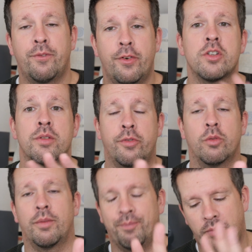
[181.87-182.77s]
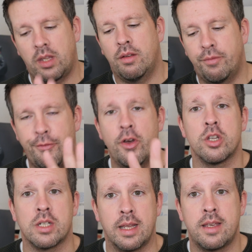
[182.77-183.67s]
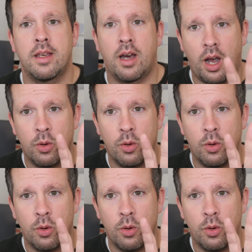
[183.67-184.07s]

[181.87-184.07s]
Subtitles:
firstly, I